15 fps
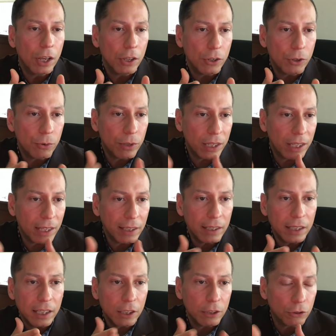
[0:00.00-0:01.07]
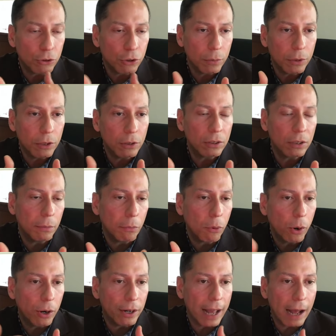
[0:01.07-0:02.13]
uniquely contribute to
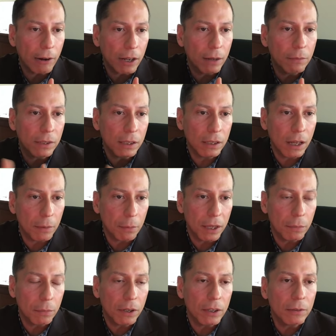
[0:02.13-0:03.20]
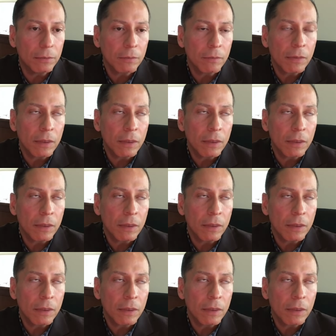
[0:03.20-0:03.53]
important outcomes in young people.